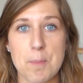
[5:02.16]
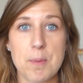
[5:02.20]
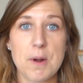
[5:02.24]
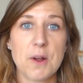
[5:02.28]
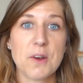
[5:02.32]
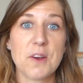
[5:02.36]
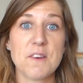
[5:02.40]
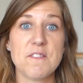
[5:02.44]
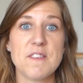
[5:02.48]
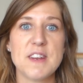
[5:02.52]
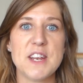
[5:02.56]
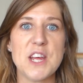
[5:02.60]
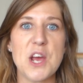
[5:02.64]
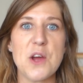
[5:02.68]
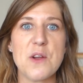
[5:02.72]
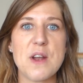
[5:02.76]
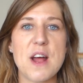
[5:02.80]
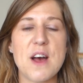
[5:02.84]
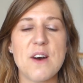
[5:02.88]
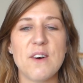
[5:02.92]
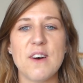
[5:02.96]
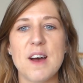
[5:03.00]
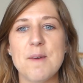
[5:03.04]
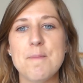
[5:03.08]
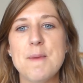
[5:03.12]
to plug a video
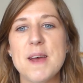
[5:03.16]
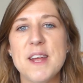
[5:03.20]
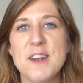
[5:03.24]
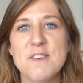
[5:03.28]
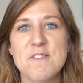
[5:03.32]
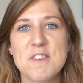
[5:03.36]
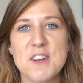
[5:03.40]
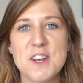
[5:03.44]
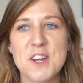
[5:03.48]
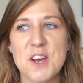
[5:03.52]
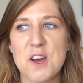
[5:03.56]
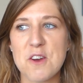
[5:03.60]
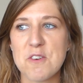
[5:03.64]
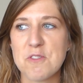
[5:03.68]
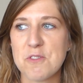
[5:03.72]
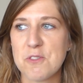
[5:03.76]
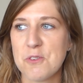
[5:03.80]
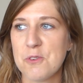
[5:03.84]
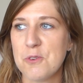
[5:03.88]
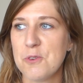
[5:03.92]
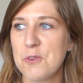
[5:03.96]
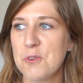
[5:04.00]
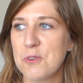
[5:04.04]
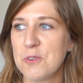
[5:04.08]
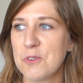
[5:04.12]
now, I made a video
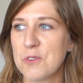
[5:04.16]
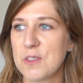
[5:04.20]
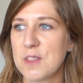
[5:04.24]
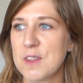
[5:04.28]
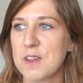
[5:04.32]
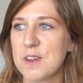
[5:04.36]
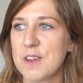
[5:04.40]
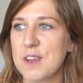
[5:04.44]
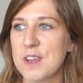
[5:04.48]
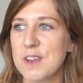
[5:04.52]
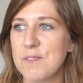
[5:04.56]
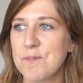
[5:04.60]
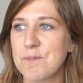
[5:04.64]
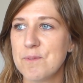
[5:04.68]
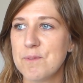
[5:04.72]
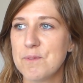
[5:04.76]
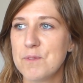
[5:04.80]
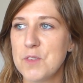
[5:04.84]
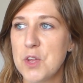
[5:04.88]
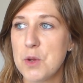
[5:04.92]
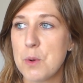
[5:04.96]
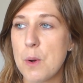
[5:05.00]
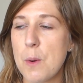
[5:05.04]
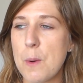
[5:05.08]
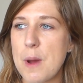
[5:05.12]
for the
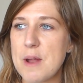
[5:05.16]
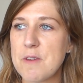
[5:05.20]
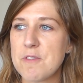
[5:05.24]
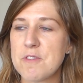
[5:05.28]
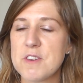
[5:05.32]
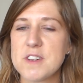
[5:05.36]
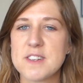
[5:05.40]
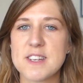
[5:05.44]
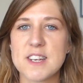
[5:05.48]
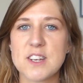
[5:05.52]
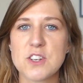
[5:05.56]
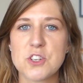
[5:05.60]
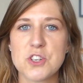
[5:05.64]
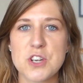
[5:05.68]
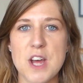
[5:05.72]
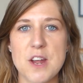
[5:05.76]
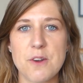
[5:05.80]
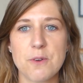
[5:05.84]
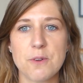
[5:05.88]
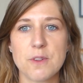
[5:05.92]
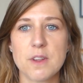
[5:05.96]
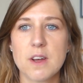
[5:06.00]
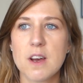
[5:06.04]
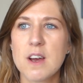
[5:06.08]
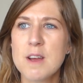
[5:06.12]
UON Physics
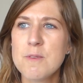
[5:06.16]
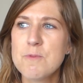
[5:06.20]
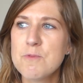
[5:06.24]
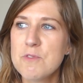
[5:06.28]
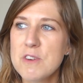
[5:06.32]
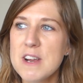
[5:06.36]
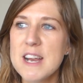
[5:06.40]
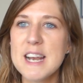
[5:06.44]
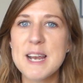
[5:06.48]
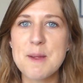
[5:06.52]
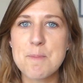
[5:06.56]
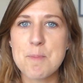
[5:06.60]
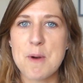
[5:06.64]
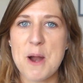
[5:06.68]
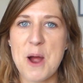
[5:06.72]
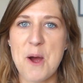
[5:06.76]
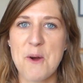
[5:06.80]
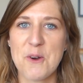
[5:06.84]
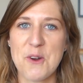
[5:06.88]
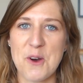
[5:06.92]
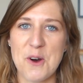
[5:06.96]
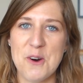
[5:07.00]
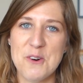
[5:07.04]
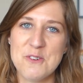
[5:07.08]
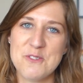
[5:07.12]
channel that I'm really
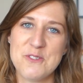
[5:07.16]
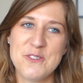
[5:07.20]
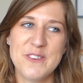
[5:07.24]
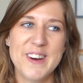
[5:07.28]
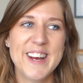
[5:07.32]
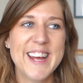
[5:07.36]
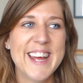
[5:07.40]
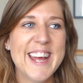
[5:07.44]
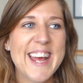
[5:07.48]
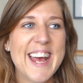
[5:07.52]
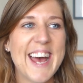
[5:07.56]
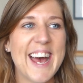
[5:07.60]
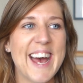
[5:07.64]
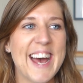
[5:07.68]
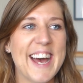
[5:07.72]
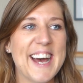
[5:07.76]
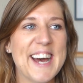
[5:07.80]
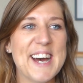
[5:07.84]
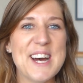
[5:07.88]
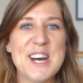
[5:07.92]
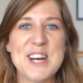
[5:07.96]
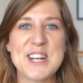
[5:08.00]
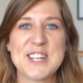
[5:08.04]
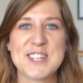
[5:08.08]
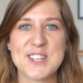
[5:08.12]
proud of.
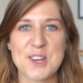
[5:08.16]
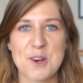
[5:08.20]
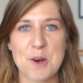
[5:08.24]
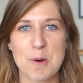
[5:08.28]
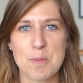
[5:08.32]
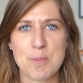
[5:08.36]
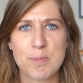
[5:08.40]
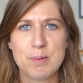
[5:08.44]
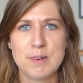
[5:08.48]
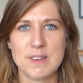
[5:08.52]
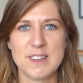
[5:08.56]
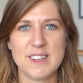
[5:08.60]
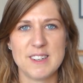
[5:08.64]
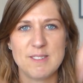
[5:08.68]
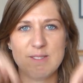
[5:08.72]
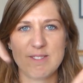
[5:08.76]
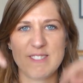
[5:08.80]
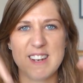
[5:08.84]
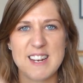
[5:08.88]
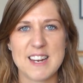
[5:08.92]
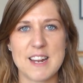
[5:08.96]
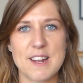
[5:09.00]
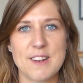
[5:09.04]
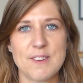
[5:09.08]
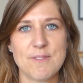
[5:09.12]
So I'll put it
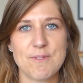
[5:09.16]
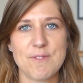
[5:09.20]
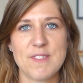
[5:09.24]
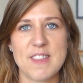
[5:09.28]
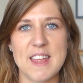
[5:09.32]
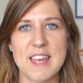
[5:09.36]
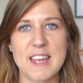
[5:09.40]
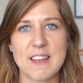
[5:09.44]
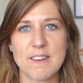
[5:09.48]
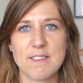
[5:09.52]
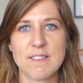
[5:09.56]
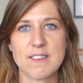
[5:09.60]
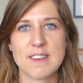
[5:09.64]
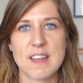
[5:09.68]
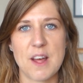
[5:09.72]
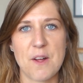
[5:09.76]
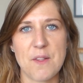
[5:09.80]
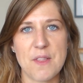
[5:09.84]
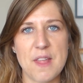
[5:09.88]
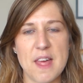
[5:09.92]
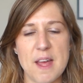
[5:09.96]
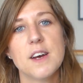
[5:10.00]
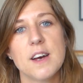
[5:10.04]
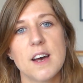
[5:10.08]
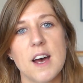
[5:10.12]
in a thing
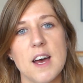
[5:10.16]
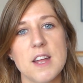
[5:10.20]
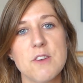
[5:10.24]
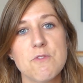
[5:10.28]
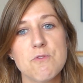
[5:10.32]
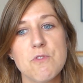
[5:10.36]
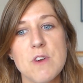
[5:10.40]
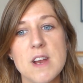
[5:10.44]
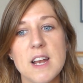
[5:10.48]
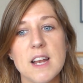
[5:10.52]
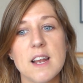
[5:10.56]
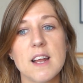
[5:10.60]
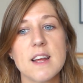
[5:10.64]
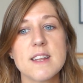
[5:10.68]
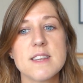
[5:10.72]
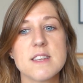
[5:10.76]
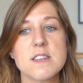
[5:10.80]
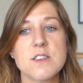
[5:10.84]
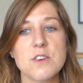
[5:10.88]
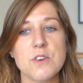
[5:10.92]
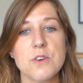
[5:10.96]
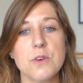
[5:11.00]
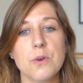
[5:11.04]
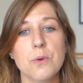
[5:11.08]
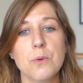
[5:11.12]
down there. I'd really like
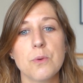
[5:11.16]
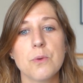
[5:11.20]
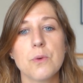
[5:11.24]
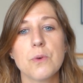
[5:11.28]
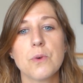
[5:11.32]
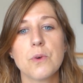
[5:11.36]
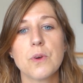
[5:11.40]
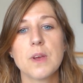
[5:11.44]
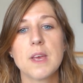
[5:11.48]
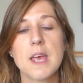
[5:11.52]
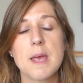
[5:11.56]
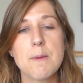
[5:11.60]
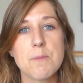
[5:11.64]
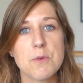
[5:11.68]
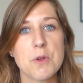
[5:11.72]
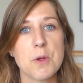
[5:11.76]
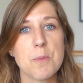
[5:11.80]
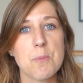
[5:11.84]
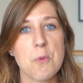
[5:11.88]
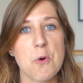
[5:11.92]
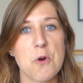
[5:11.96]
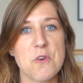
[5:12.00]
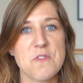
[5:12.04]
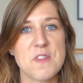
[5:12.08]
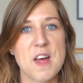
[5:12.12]
to keep doing
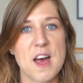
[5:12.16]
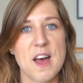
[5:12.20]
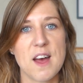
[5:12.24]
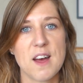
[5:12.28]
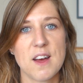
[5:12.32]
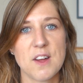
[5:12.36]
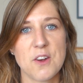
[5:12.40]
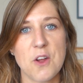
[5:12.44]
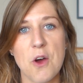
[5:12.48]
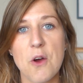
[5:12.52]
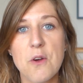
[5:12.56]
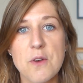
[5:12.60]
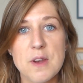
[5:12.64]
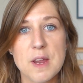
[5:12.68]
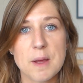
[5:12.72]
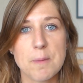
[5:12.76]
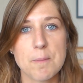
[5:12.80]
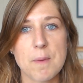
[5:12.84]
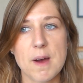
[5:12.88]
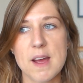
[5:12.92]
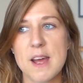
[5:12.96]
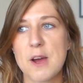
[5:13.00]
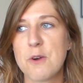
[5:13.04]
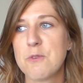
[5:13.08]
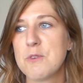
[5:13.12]
more of that and honing
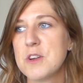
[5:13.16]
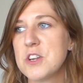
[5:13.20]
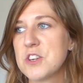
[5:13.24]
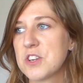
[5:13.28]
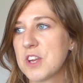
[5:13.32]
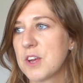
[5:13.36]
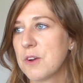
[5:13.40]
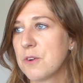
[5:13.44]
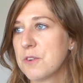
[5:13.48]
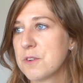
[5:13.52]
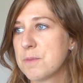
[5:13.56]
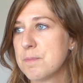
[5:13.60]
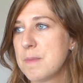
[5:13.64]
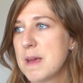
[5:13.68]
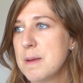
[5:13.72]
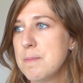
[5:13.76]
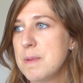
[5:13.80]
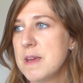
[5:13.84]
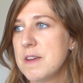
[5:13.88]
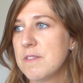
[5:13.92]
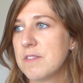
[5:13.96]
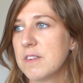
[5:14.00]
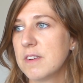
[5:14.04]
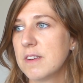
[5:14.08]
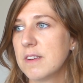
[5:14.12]
my outreach skills, maybe
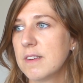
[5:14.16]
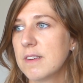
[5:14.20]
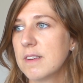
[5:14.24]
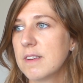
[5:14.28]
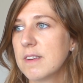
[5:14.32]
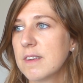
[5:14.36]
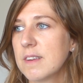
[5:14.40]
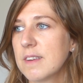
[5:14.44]
even,